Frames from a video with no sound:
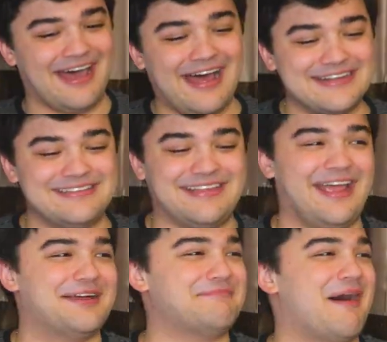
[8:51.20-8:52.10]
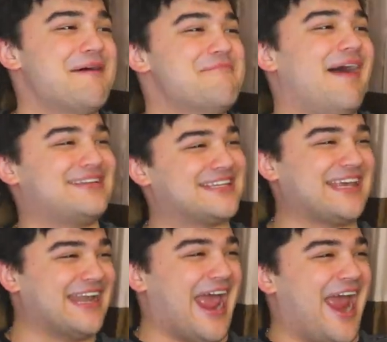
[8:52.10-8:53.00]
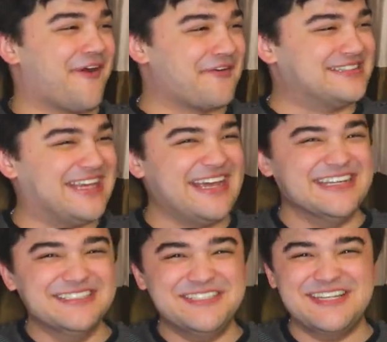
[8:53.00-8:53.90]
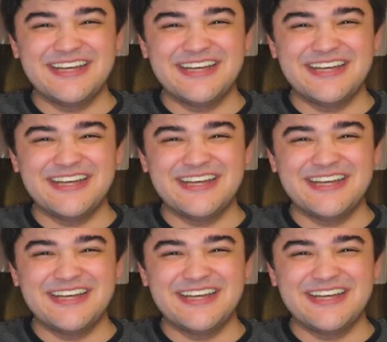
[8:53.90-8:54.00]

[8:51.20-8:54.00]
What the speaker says: God damn, my Mexican heritage?